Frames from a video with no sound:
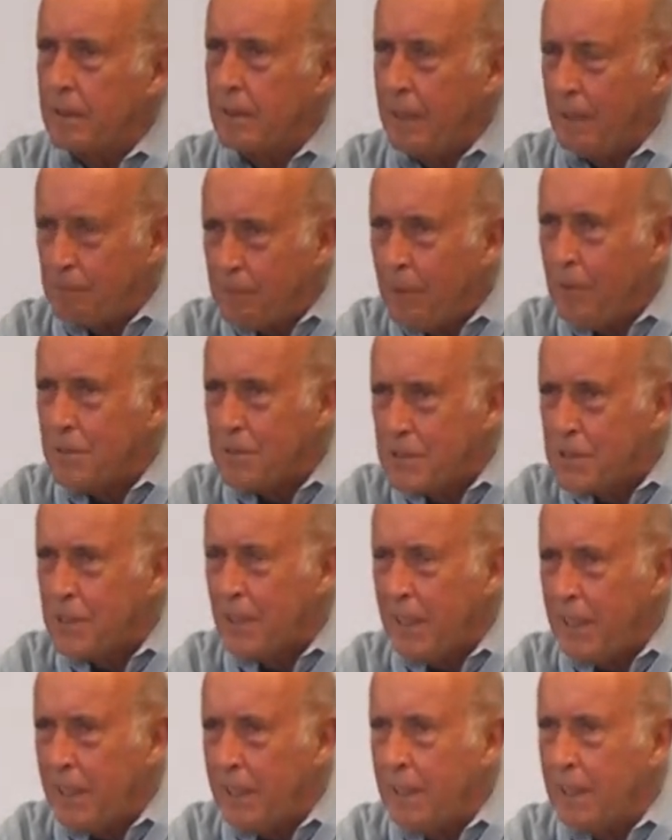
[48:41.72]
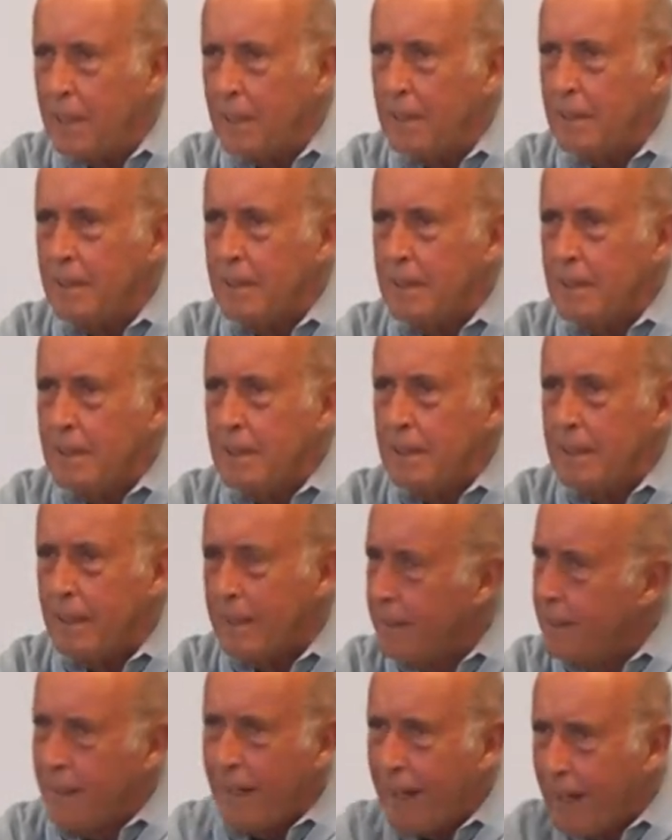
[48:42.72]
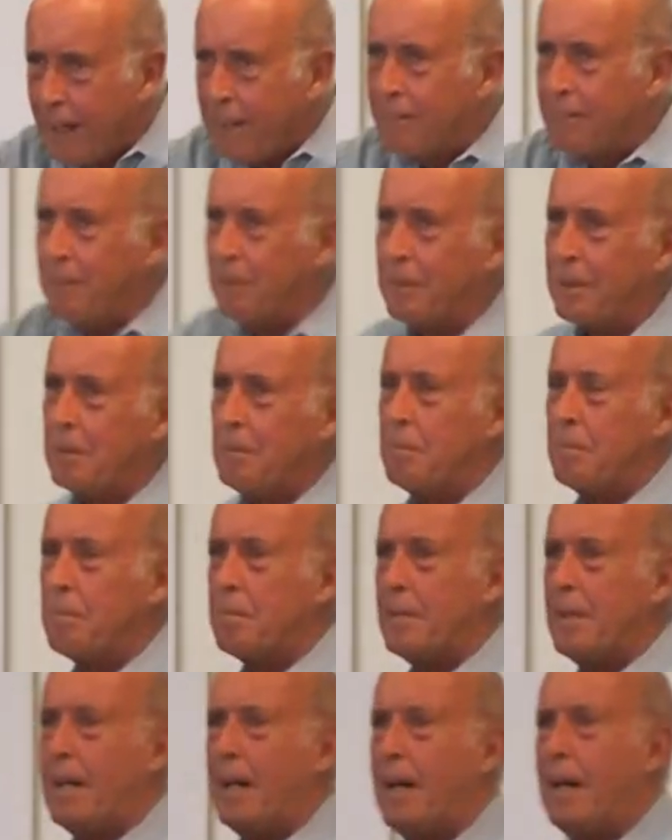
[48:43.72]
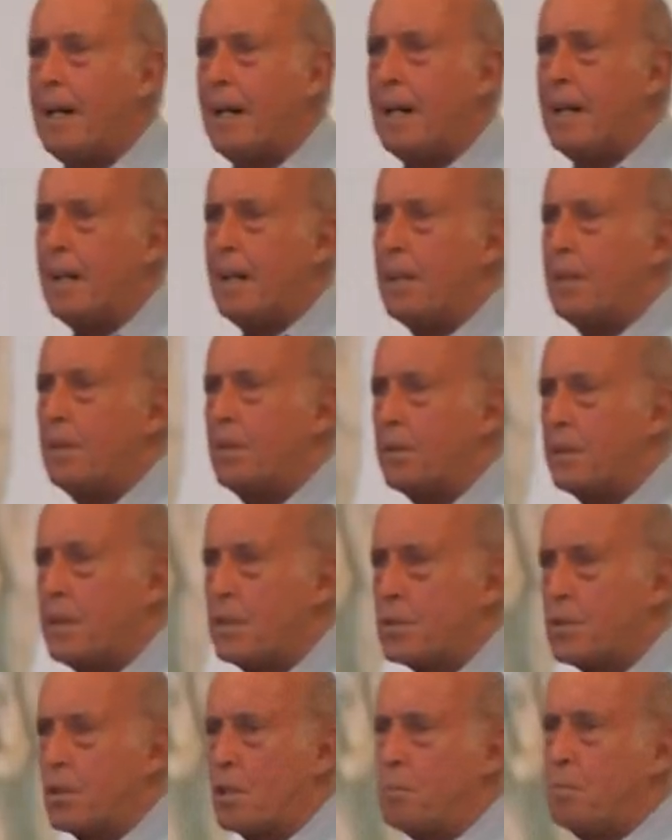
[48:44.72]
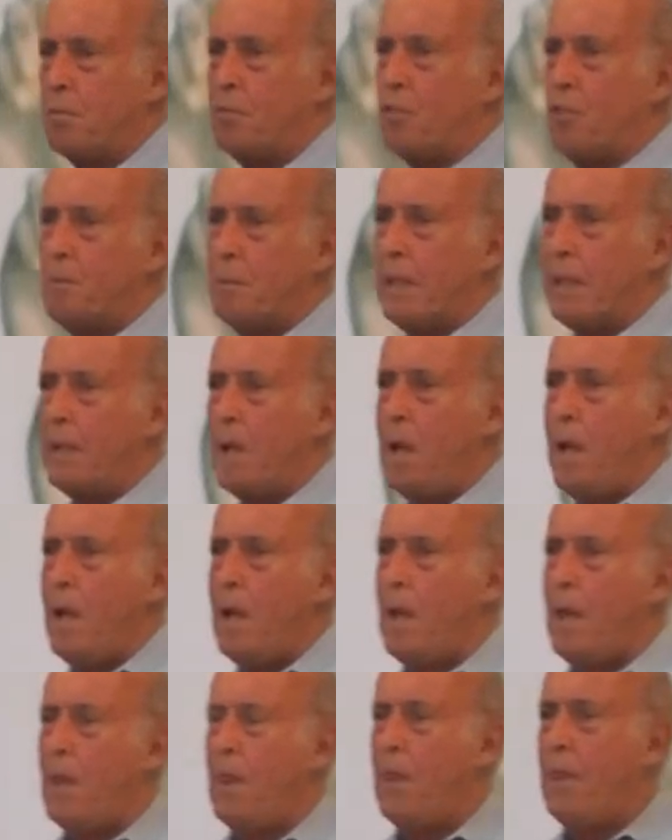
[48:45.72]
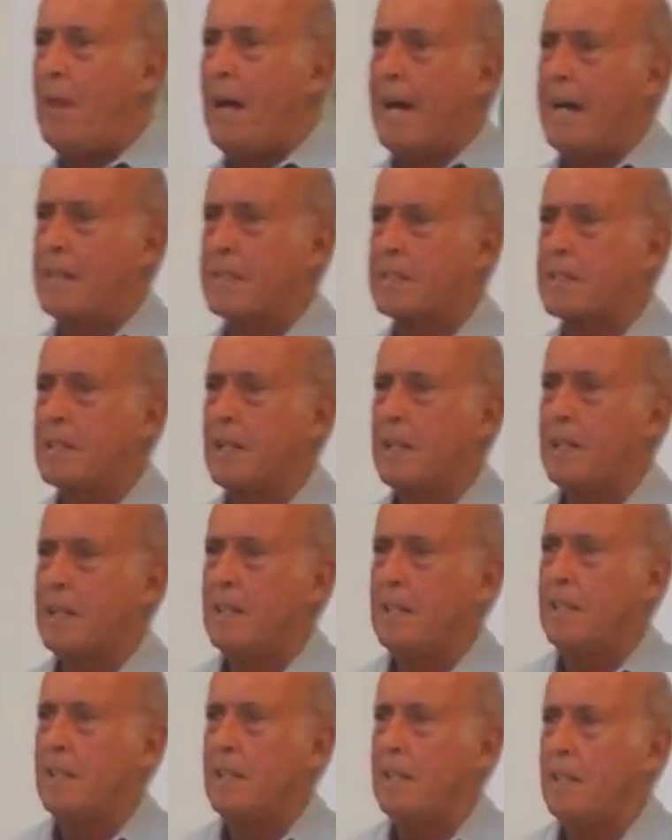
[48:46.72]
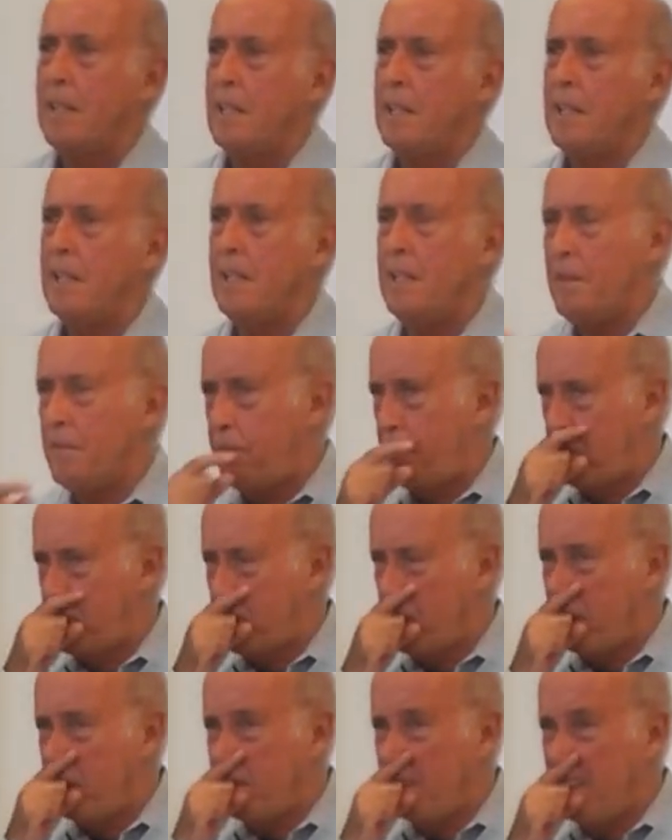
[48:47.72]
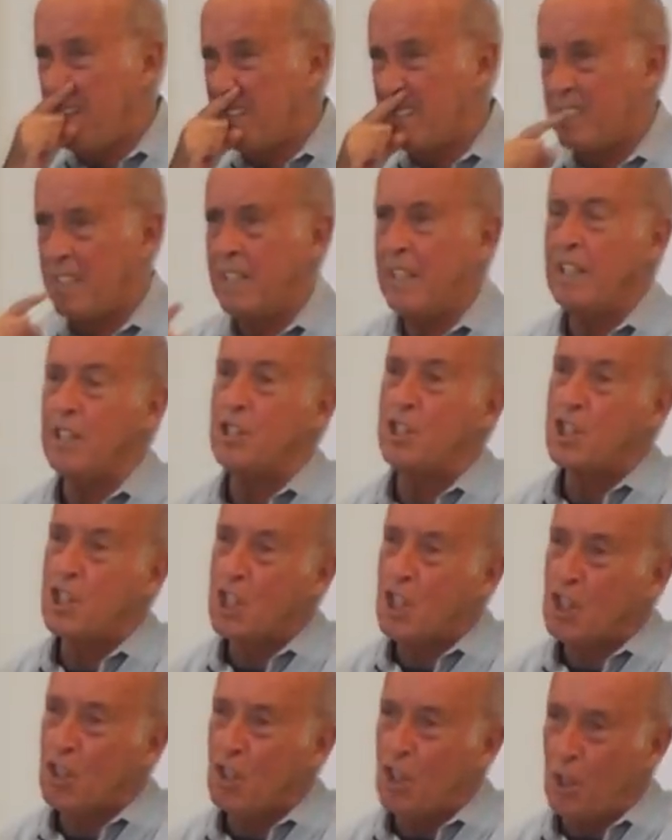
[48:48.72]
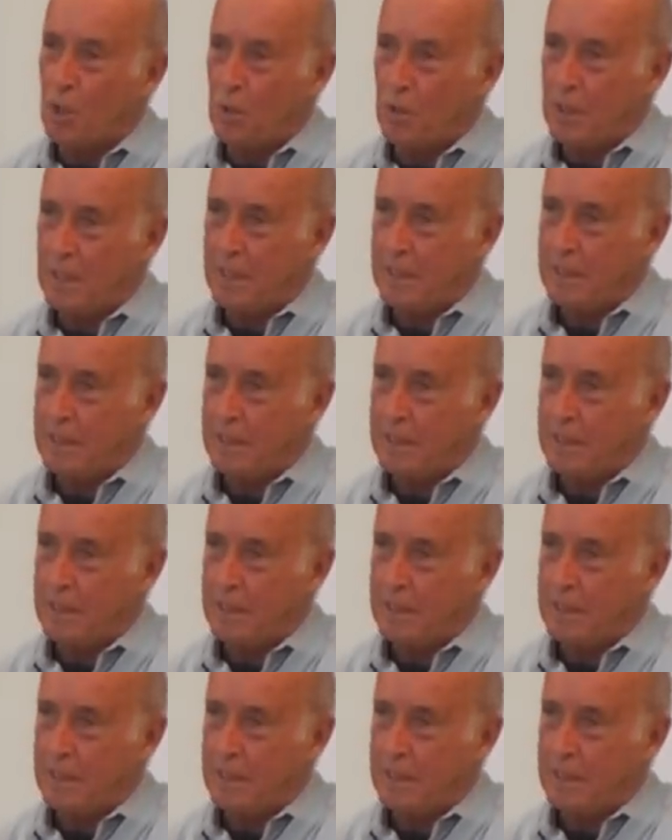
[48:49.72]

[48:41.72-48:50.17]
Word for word: they both see, and, and I agree with them, uh, though they saw it before me, that if synchronicity is true,